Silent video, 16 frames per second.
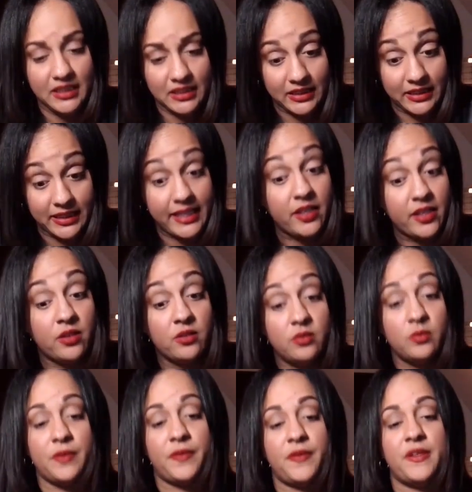Leo
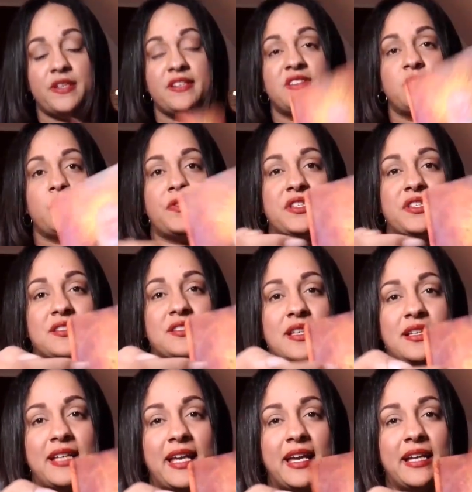with this, with the
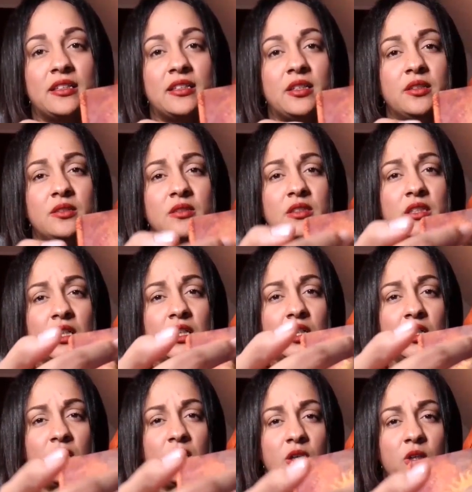sun halo
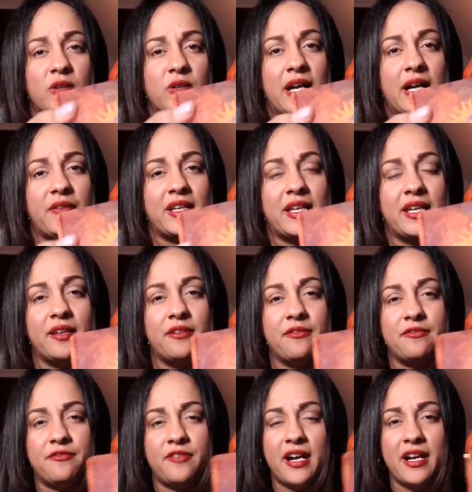around the King of
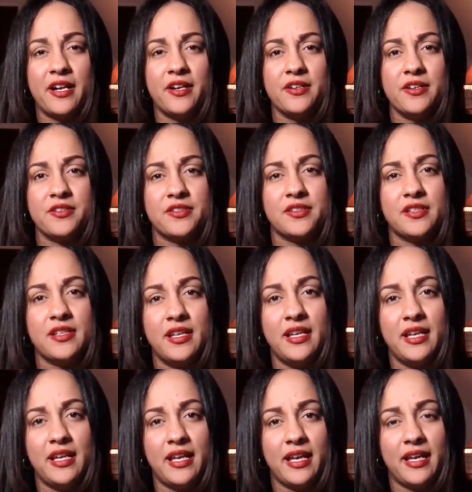Fire's
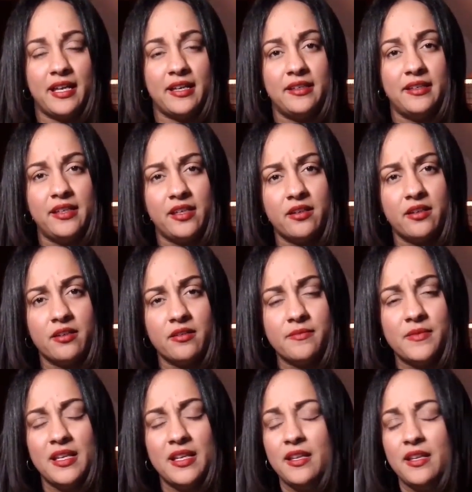head here.
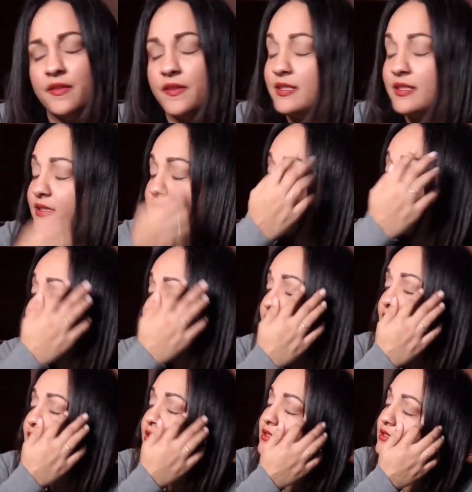This
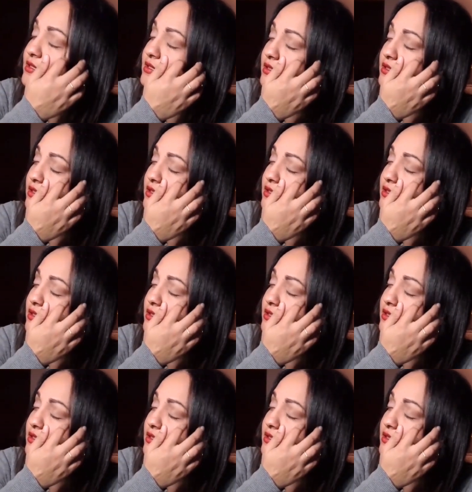is